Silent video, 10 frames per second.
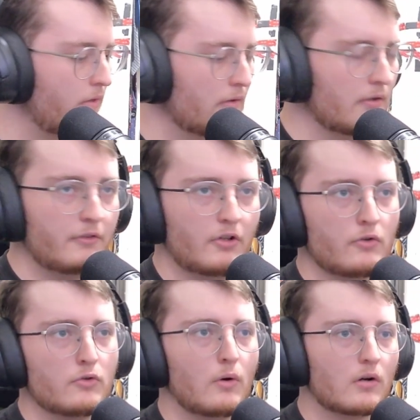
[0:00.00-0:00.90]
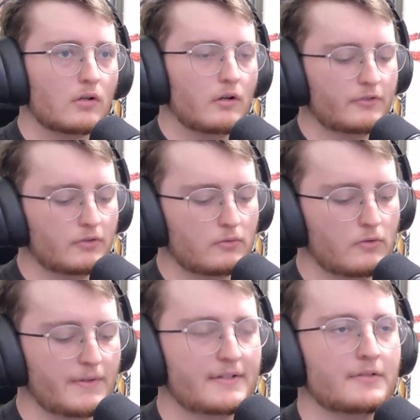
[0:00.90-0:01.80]
So you are also
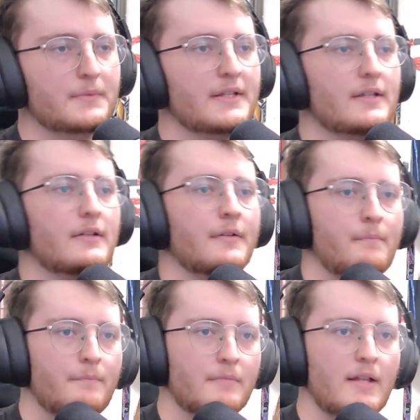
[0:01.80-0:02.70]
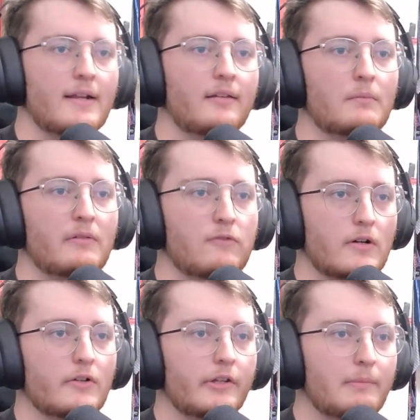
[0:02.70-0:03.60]
going to need, like I said before,
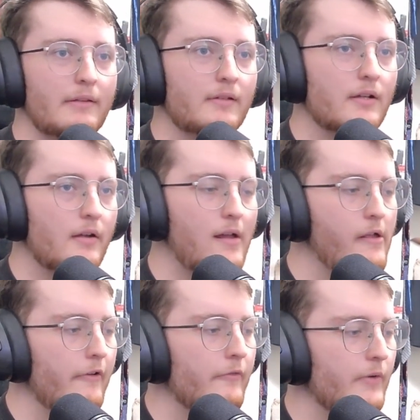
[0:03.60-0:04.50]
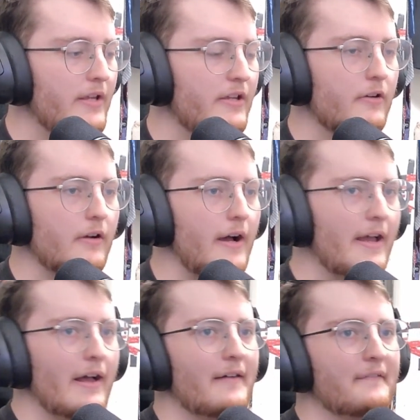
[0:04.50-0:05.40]
a USB stick. Right here, I
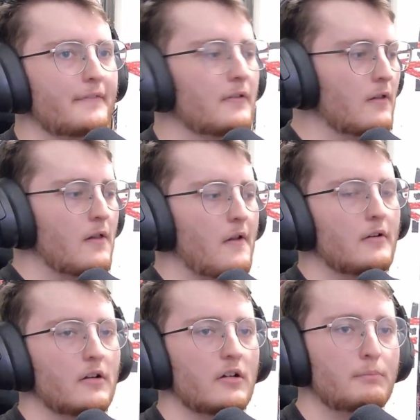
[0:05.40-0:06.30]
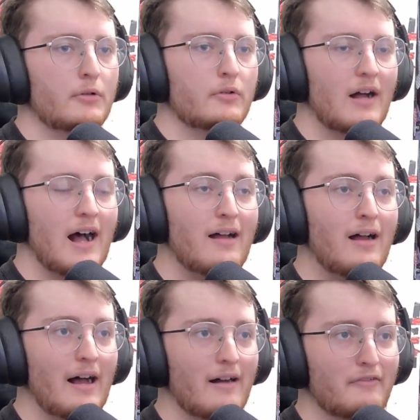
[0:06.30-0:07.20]
have
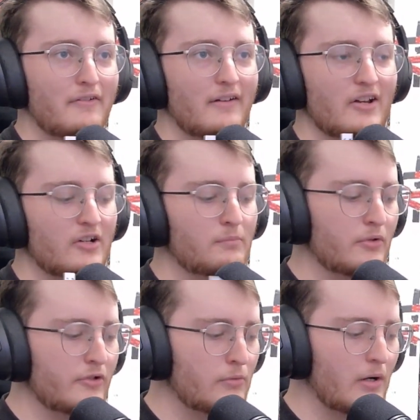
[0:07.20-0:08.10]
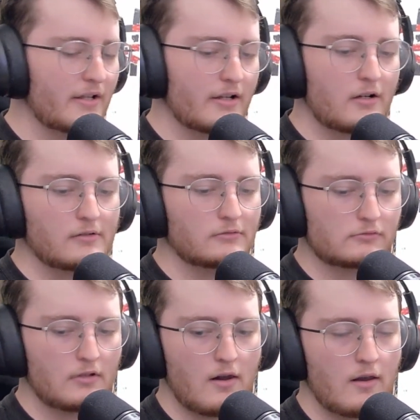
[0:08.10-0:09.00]
Ubuntu on here.
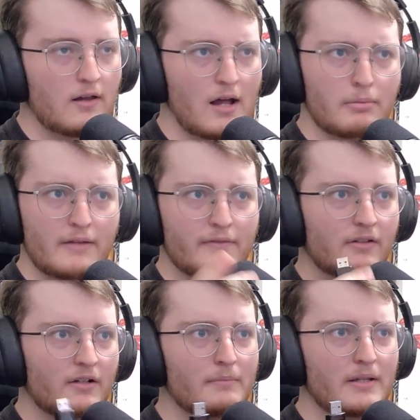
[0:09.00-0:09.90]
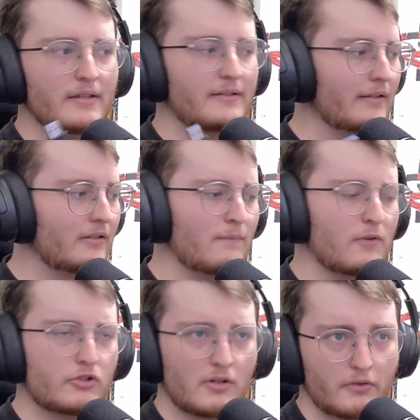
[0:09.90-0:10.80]
I believe it's going to be the desktop
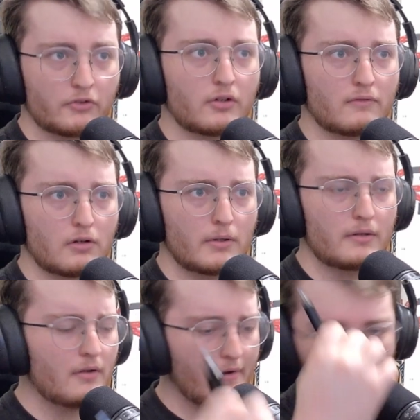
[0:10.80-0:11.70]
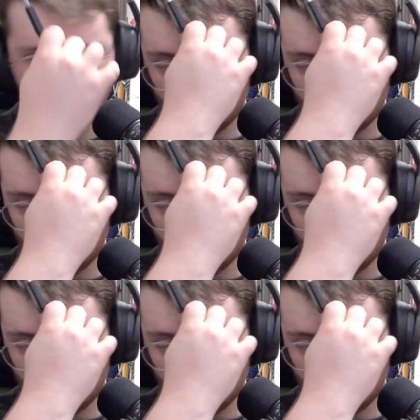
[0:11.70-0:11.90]
version of the server one, is what I